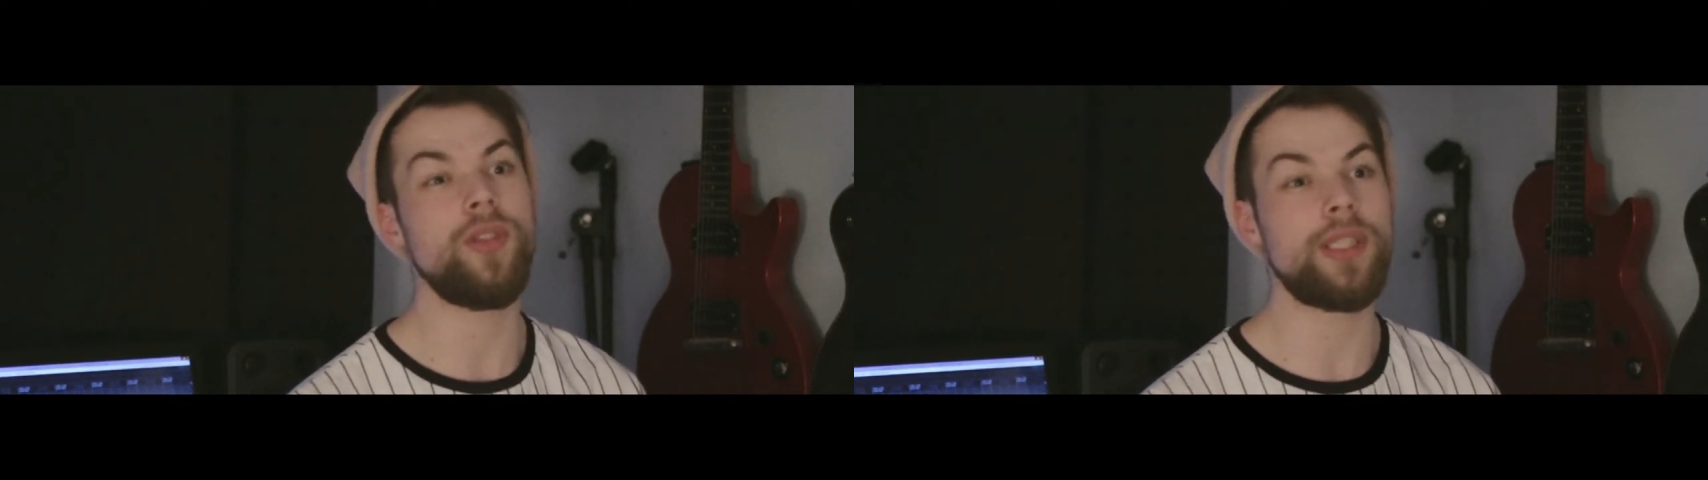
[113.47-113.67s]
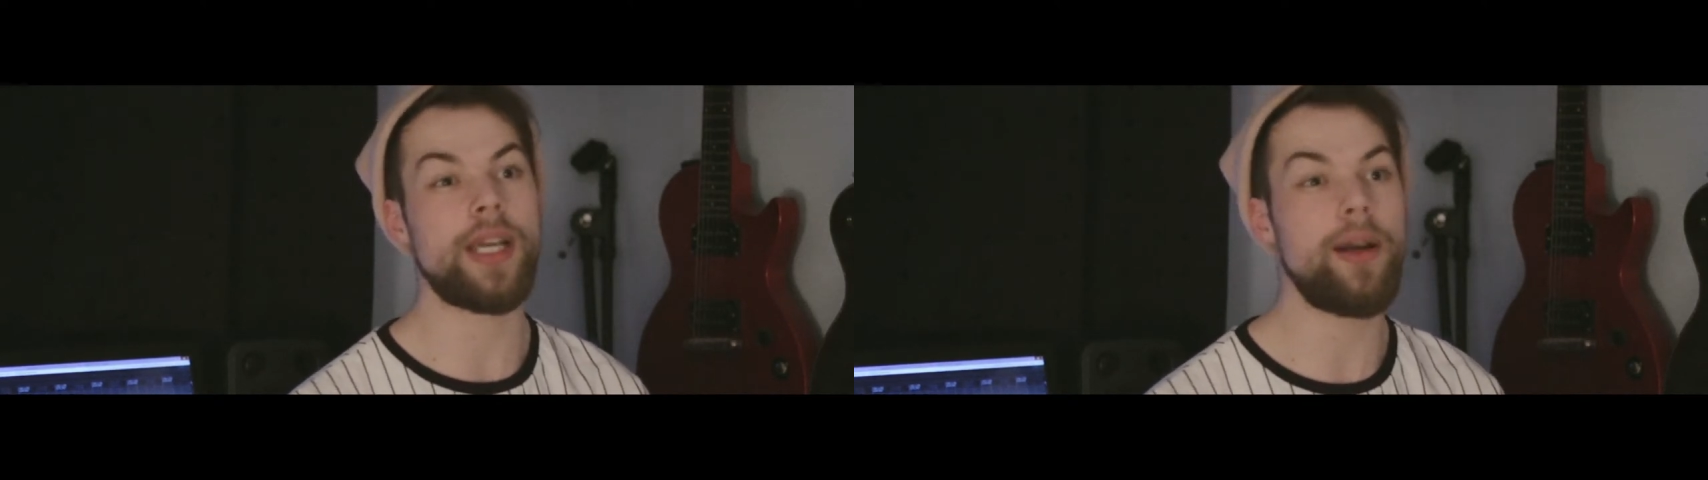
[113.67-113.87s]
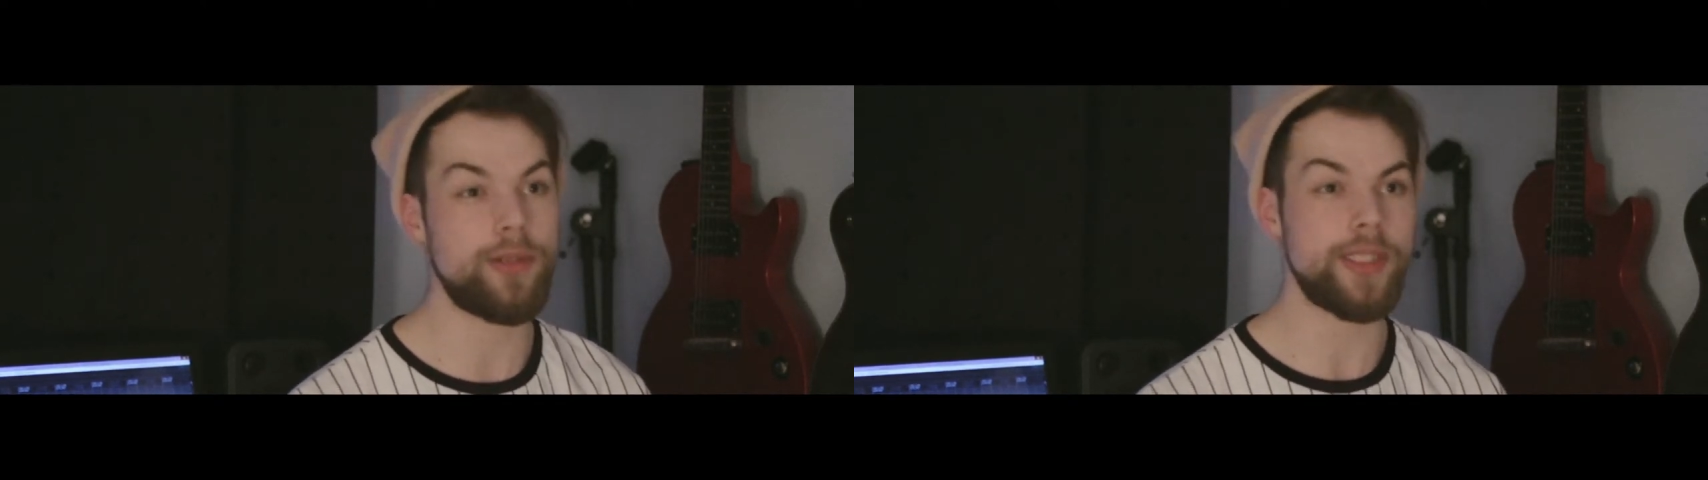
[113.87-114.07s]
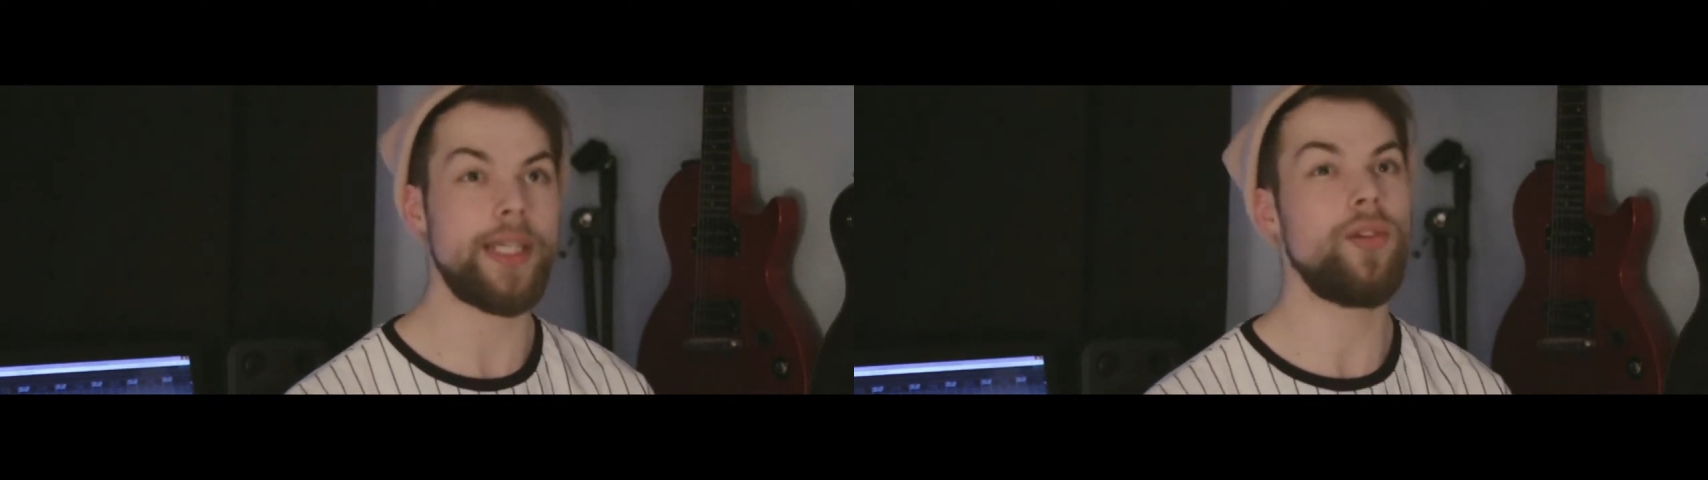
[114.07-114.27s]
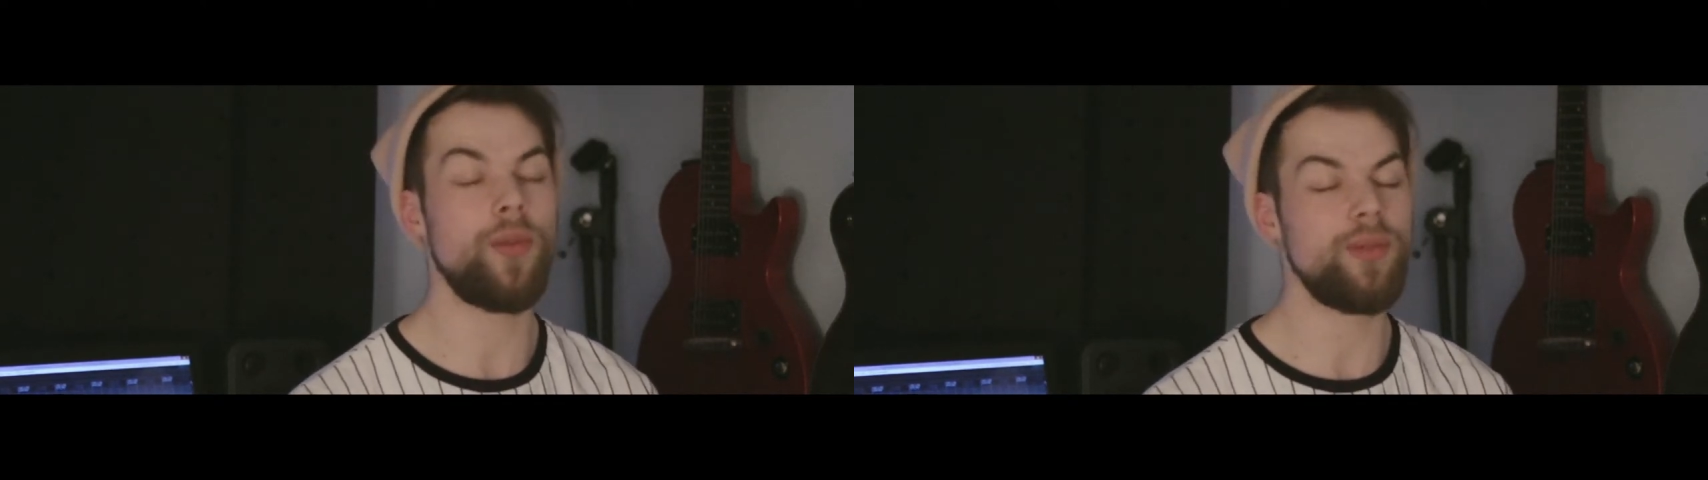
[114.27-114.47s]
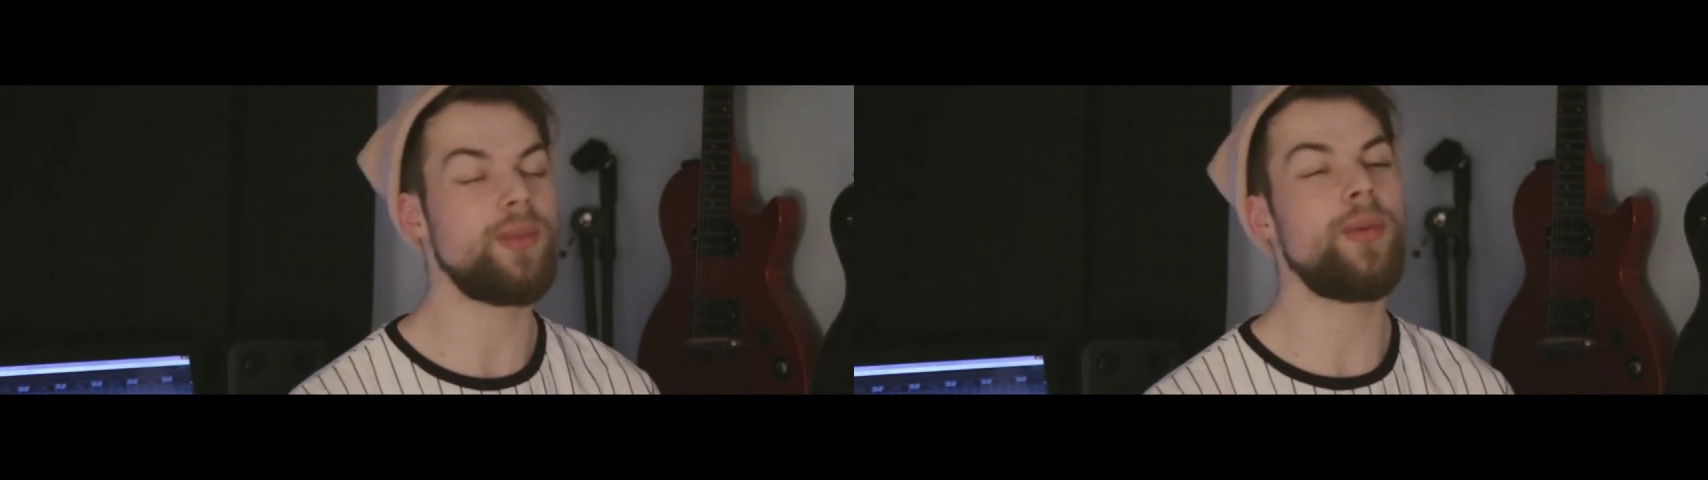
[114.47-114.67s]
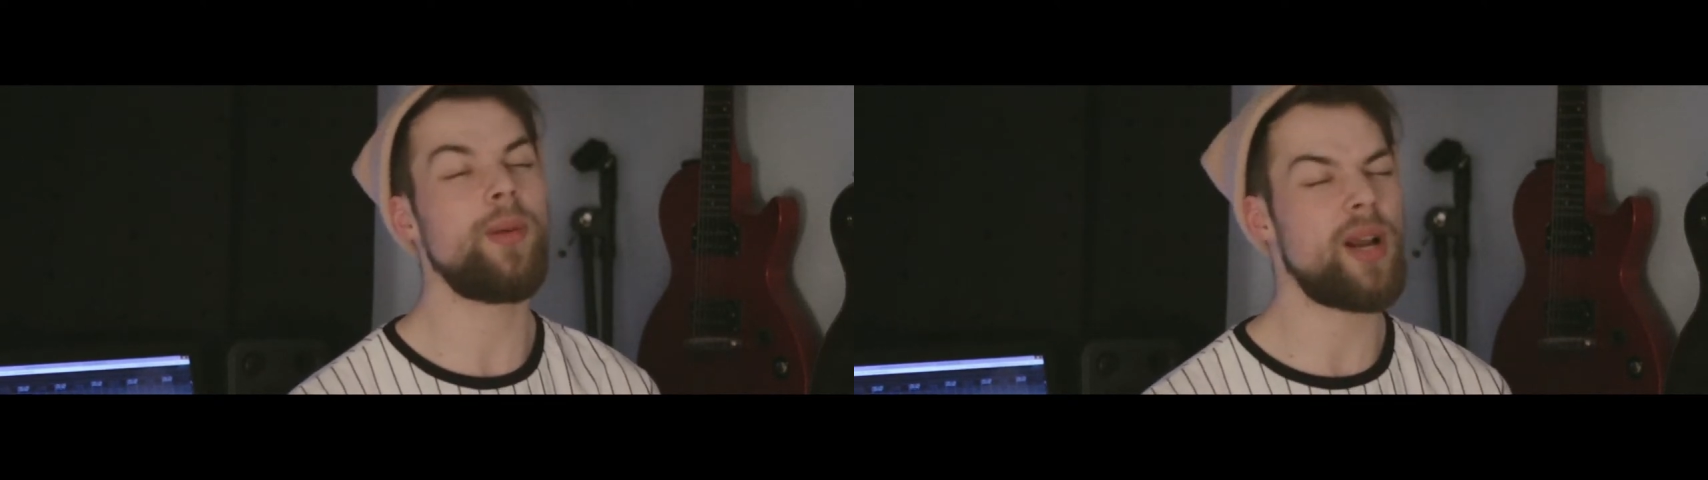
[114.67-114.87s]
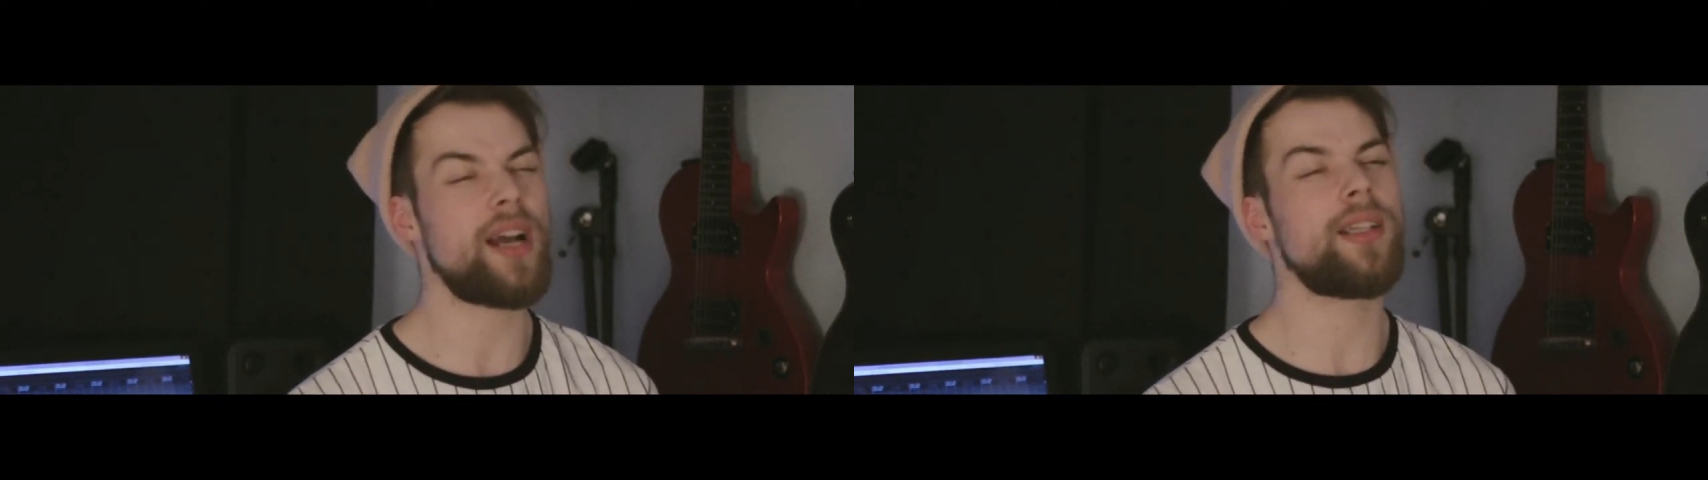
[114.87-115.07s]
music outside the room that
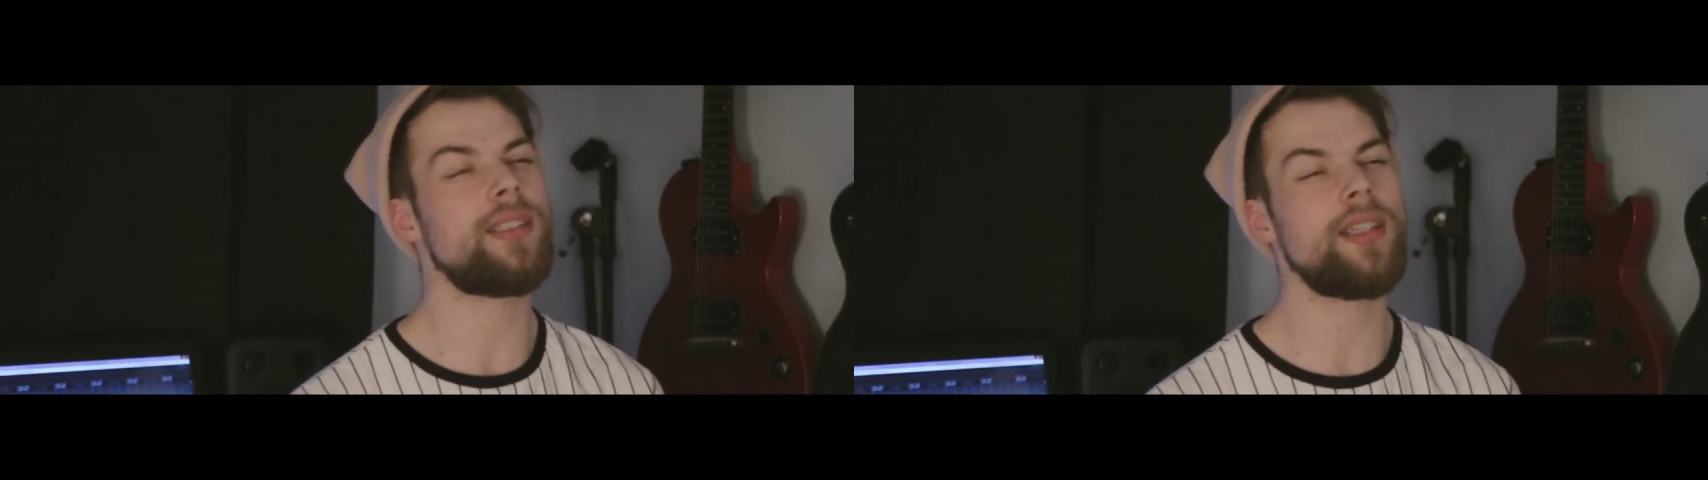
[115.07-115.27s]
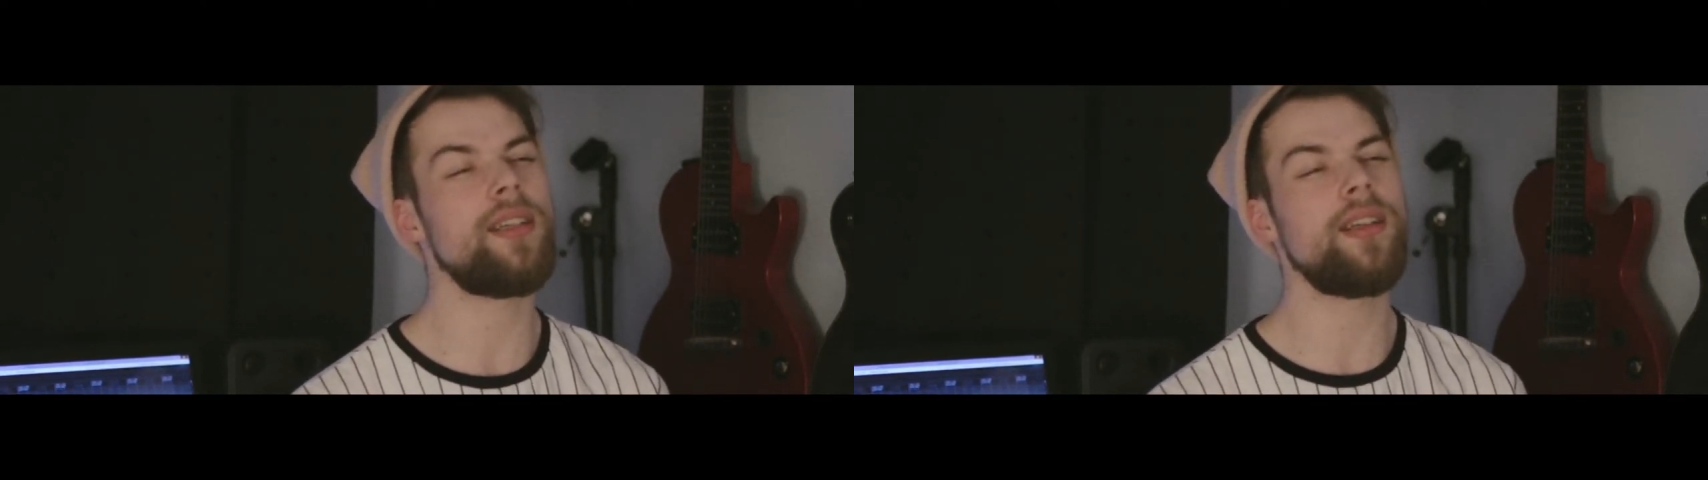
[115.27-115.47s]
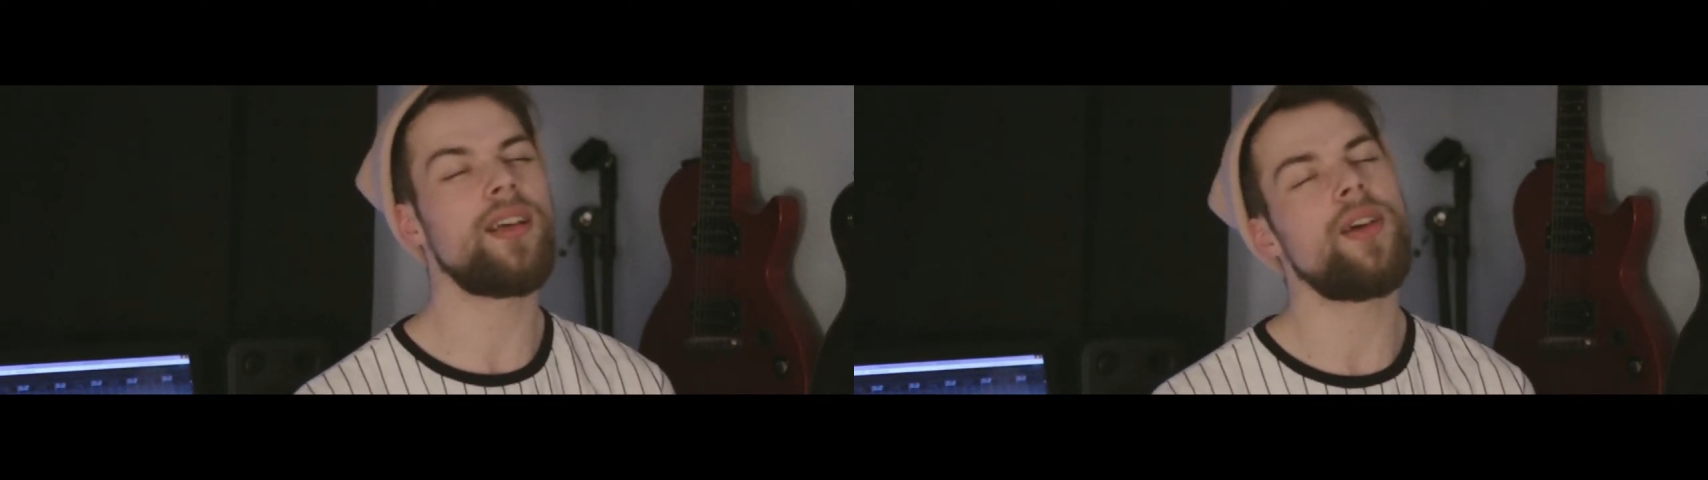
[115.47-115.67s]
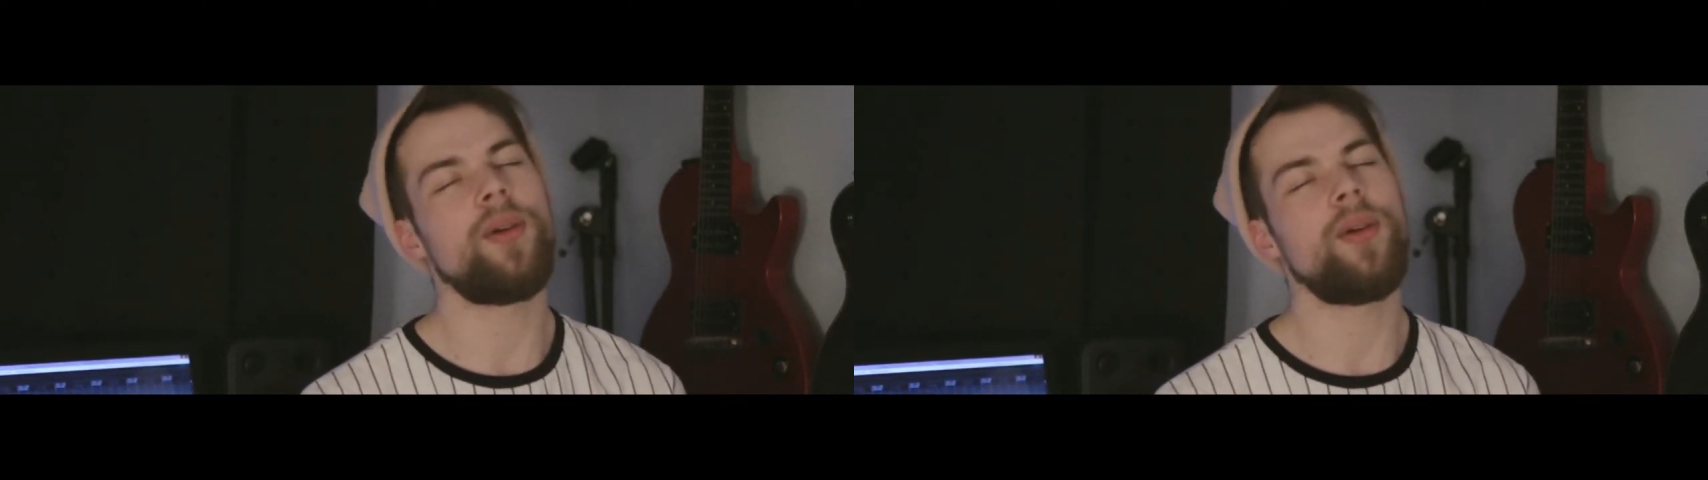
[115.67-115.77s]
we practiced in.